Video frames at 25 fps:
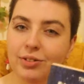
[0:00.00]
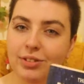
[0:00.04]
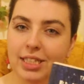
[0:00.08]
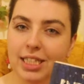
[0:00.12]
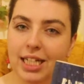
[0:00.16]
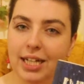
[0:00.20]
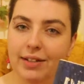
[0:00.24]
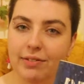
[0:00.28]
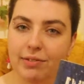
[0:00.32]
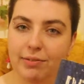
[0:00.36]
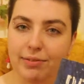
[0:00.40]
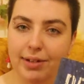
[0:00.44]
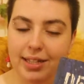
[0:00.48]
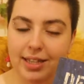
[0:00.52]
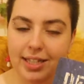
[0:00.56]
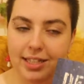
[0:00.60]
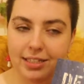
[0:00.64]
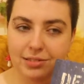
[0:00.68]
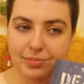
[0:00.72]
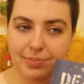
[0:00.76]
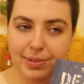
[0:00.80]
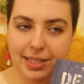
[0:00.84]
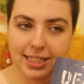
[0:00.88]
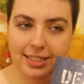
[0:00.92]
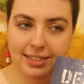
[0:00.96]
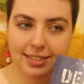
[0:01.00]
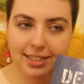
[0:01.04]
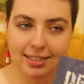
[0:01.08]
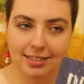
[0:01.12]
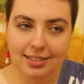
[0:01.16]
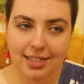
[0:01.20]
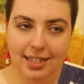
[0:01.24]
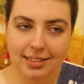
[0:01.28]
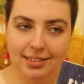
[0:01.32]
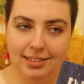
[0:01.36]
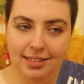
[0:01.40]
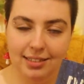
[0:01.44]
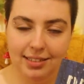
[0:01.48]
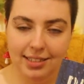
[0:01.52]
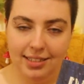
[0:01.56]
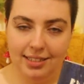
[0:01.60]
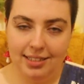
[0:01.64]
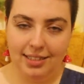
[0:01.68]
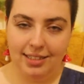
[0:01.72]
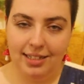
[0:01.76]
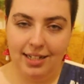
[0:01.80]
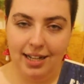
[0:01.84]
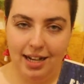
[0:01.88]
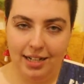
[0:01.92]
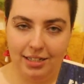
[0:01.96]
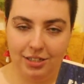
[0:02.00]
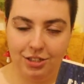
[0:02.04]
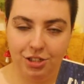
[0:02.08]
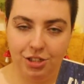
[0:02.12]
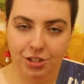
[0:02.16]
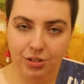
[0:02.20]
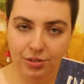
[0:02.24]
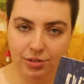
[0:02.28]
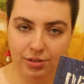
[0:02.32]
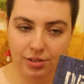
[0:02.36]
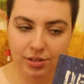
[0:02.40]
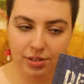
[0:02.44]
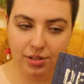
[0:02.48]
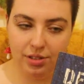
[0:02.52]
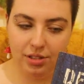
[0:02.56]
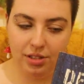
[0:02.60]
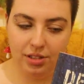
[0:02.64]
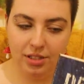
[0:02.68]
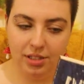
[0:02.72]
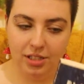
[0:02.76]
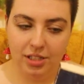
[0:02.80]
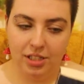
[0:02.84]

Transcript: only haven't read this because I technically did not choose